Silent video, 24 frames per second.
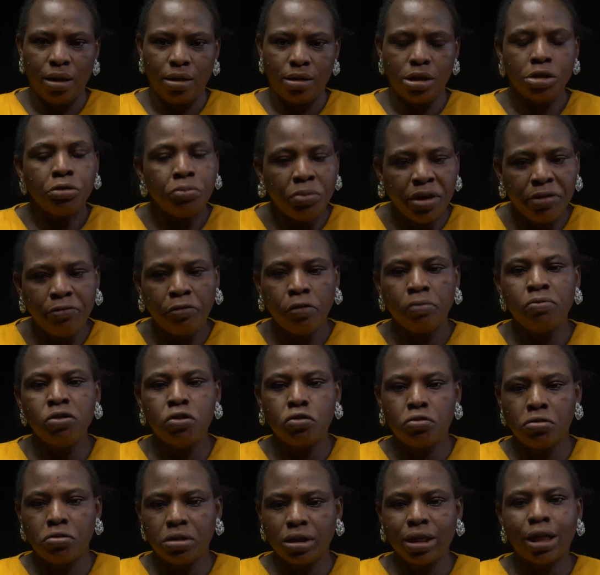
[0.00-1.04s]
It's meant for me
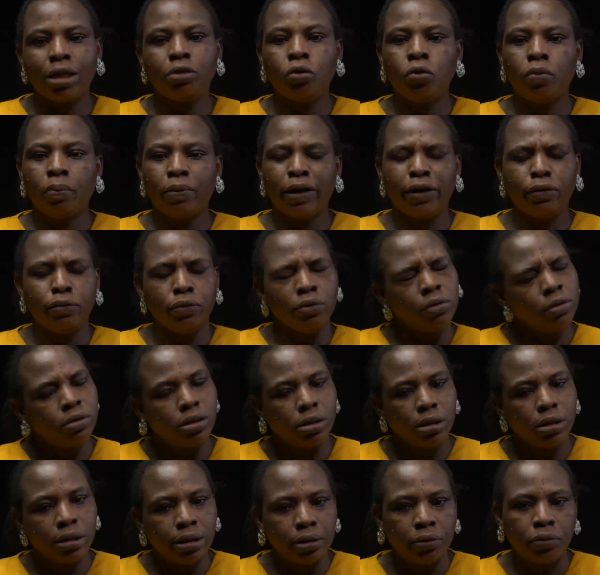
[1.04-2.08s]
to stand up, I could not
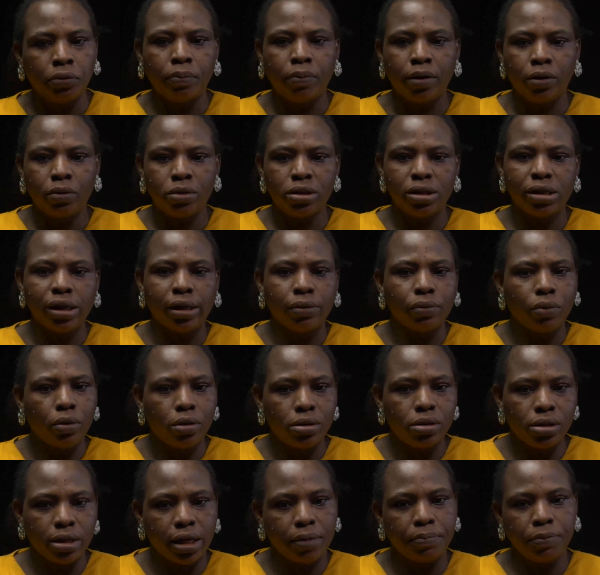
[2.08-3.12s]
stand up. I was like,
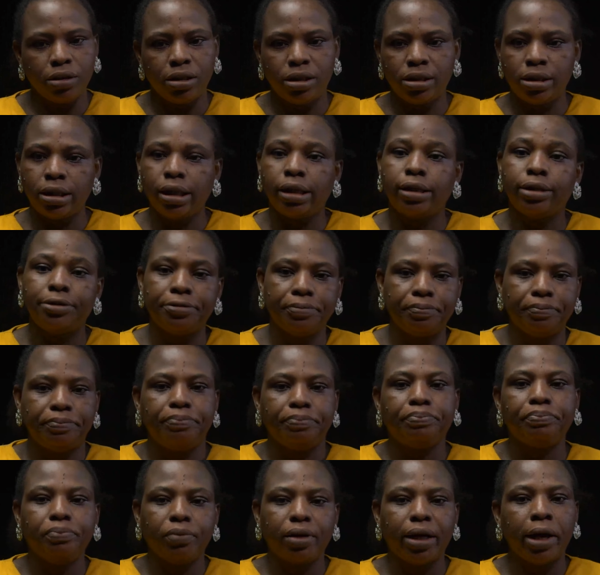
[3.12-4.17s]
what's happening? They said,
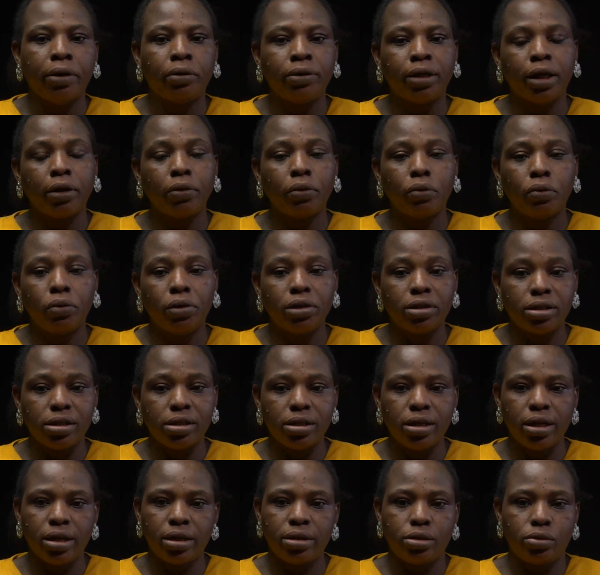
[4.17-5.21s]
I undergo a
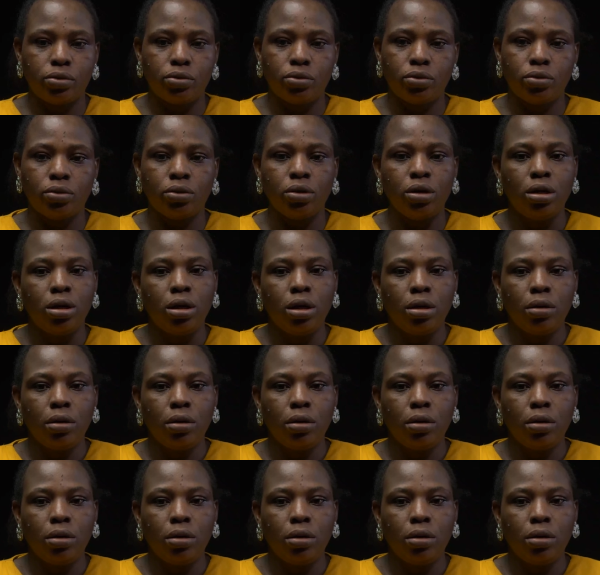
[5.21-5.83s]
CSU.